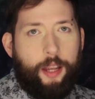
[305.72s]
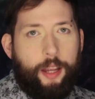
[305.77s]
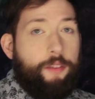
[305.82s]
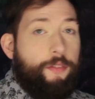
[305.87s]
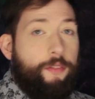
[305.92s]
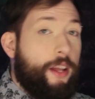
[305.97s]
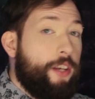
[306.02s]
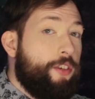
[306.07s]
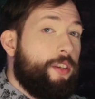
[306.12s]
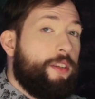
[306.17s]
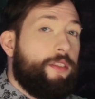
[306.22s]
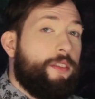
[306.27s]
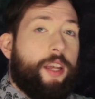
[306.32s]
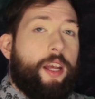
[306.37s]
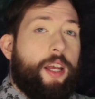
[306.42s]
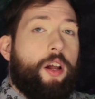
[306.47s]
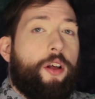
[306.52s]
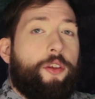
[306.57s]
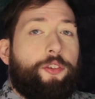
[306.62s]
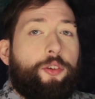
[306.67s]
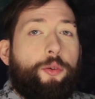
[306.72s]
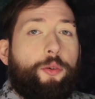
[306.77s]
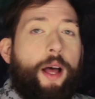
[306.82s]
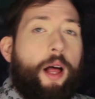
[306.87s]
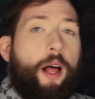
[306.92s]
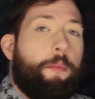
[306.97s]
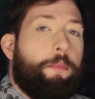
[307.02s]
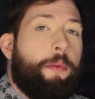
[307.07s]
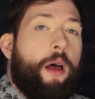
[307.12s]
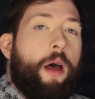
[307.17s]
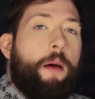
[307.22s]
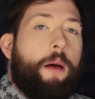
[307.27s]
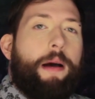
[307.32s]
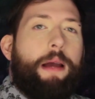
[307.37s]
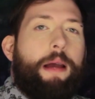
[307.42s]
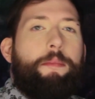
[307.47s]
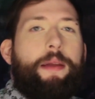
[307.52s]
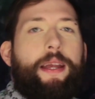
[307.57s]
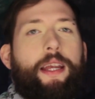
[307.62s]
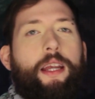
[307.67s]
Conventions can also help
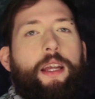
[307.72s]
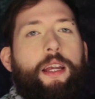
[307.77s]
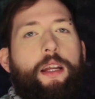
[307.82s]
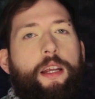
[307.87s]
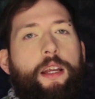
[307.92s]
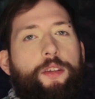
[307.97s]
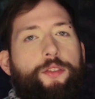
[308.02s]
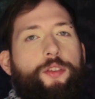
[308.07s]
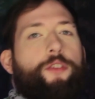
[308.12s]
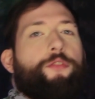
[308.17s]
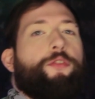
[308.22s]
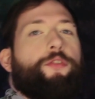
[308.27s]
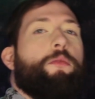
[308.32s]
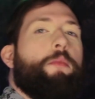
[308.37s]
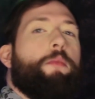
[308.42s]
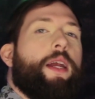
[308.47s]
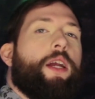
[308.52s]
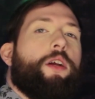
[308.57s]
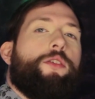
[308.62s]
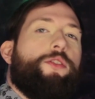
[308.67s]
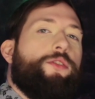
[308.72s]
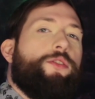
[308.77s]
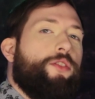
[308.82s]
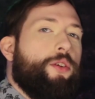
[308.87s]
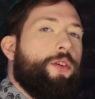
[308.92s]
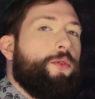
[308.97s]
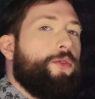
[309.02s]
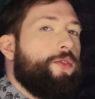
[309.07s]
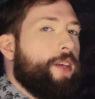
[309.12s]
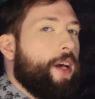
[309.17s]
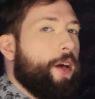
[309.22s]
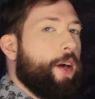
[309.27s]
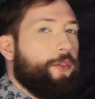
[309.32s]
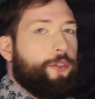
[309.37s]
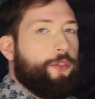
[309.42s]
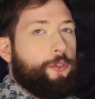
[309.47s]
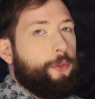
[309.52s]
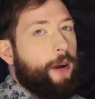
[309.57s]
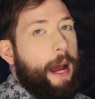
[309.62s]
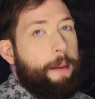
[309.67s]
by making it easy for makers to sell
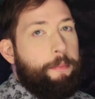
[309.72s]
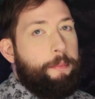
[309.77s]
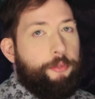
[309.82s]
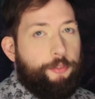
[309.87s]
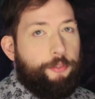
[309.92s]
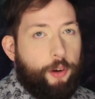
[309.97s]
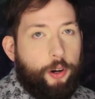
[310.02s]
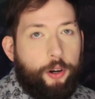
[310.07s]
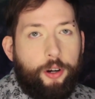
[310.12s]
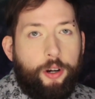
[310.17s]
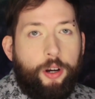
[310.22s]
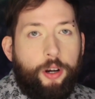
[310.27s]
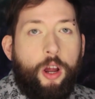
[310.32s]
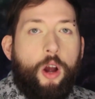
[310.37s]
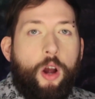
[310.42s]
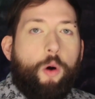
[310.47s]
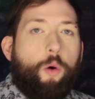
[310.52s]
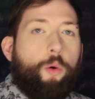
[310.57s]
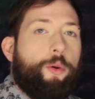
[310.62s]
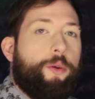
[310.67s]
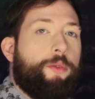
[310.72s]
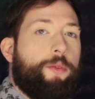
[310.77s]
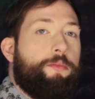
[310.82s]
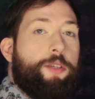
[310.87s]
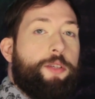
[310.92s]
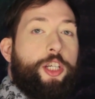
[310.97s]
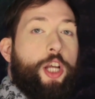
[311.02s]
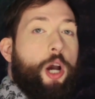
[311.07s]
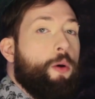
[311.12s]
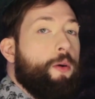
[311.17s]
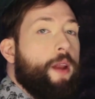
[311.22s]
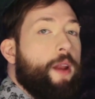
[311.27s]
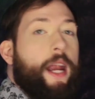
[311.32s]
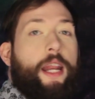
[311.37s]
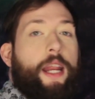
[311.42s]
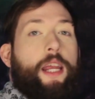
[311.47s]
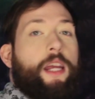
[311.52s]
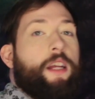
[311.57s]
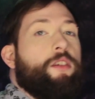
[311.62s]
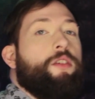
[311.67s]
scrap fur or
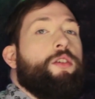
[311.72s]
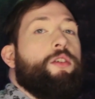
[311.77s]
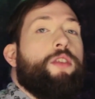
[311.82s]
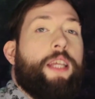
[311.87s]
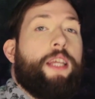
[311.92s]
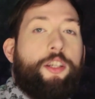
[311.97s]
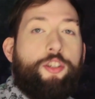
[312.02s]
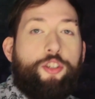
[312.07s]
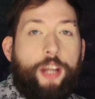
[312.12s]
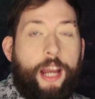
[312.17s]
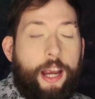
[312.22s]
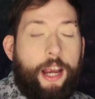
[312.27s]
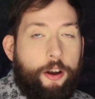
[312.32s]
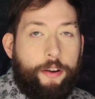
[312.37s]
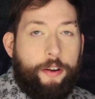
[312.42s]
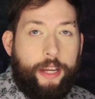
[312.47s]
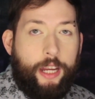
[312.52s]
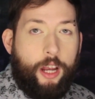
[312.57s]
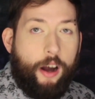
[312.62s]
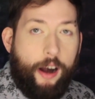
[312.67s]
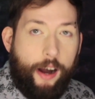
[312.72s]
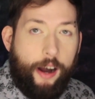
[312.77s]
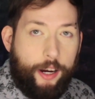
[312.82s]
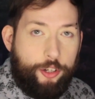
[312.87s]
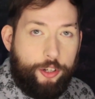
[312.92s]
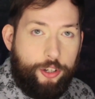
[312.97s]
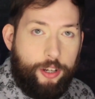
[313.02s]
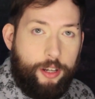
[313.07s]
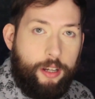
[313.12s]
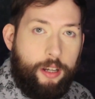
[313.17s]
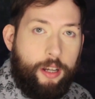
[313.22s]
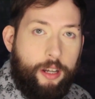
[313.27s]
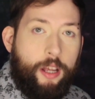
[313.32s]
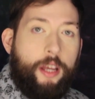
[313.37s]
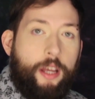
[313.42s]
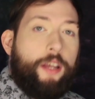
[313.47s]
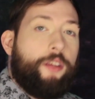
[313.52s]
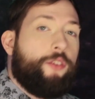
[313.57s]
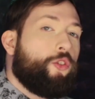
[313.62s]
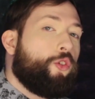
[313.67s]
donating it to the charity auction.
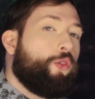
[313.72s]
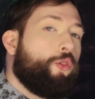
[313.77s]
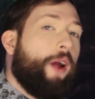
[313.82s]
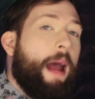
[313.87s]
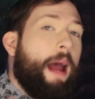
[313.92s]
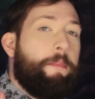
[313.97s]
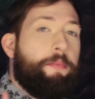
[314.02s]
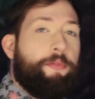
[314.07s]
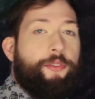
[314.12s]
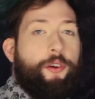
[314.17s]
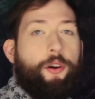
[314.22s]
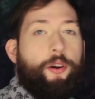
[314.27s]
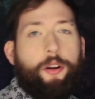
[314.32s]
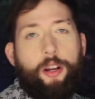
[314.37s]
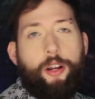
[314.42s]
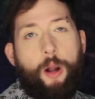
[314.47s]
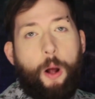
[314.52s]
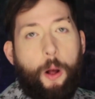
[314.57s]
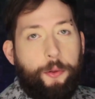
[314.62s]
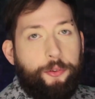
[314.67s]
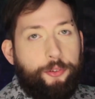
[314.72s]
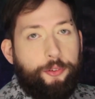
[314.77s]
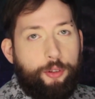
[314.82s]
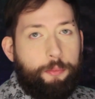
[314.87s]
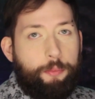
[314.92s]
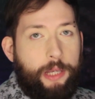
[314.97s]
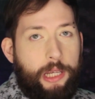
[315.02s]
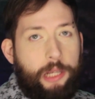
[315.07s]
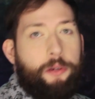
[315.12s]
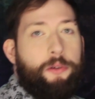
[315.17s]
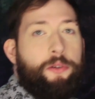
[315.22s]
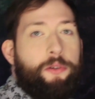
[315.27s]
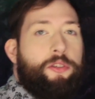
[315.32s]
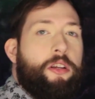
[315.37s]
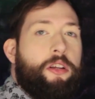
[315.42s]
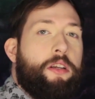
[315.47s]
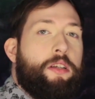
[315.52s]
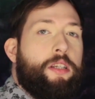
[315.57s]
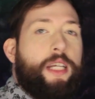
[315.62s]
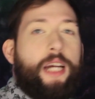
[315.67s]
Scrap fur can also be
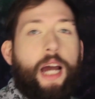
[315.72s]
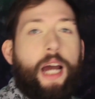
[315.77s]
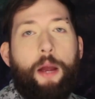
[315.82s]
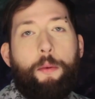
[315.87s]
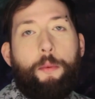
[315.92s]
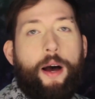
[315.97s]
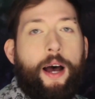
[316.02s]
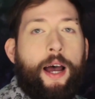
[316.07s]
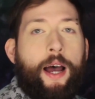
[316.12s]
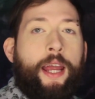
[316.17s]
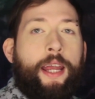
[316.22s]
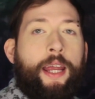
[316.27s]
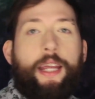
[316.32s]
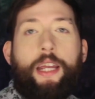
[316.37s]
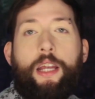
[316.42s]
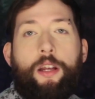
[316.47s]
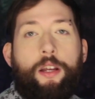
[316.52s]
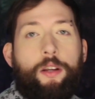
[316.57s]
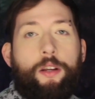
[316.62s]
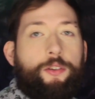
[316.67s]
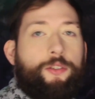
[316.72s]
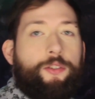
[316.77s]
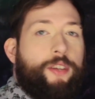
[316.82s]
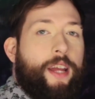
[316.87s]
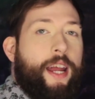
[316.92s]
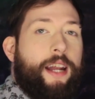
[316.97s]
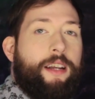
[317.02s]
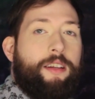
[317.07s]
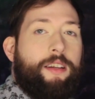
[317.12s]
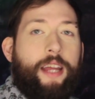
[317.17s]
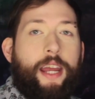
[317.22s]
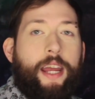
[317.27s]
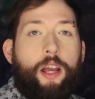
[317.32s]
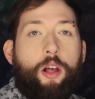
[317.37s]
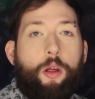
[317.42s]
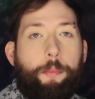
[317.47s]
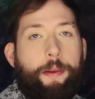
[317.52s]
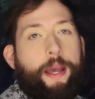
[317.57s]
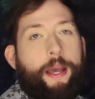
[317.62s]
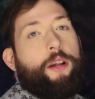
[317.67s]
used in DIY ears and
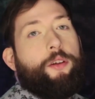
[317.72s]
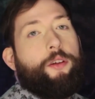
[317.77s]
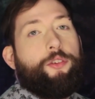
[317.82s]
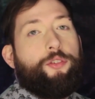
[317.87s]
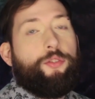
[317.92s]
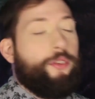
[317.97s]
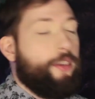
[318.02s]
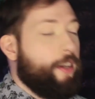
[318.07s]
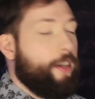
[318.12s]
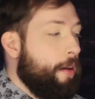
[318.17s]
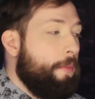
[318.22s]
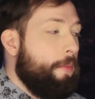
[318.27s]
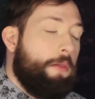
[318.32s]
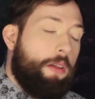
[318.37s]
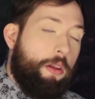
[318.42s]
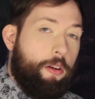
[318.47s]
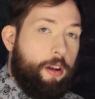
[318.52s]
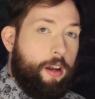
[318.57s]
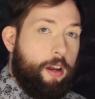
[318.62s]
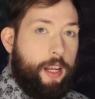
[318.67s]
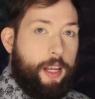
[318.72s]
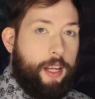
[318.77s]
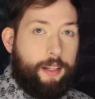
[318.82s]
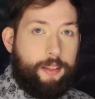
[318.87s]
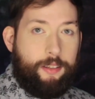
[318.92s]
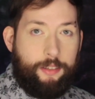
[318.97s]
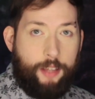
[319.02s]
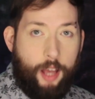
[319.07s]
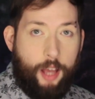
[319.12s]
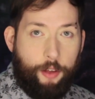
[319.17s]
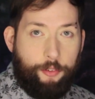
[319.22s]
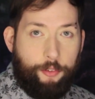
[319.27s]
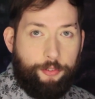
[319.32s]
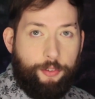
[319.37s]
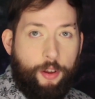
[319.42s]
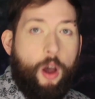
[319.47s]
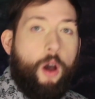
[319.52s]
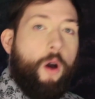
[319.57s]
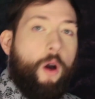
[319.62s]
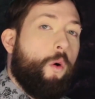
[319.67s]
tail panels for the community itself,
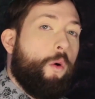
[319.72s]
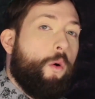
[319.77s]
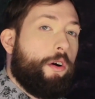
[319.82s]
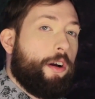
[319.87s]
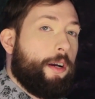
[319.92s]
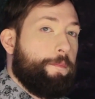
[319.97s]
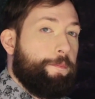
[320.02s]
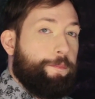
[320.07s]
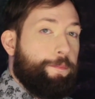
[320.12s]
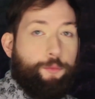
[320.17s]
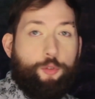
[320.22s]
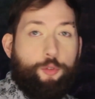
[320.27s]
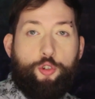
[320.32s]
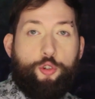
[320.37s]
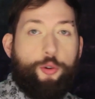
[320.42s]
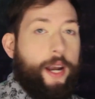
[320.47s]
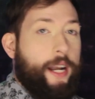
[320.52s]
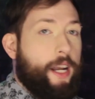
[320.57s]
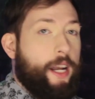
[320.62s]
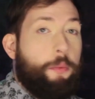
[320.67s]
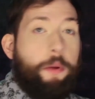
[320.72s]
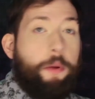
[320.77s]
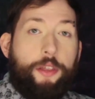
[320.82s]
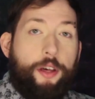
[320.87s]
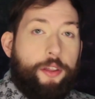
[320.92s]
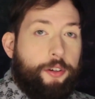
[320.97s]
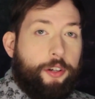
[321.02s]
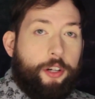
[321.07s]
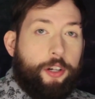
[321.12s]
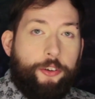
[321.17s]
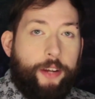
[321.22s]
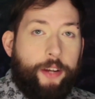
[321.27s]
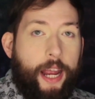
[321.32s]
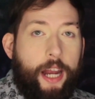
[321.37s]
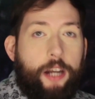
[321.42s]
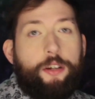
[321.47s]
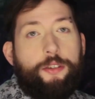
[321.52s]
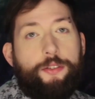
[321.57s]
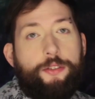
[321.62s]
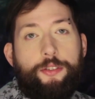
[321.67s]
or traded with other
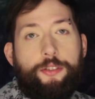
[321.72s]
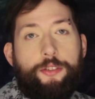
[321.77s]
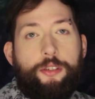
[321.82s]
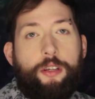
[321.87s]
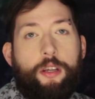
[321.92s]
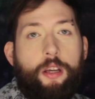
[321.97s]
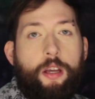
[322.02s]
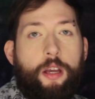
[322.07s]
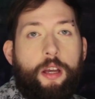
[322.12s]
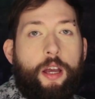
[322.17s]
creators.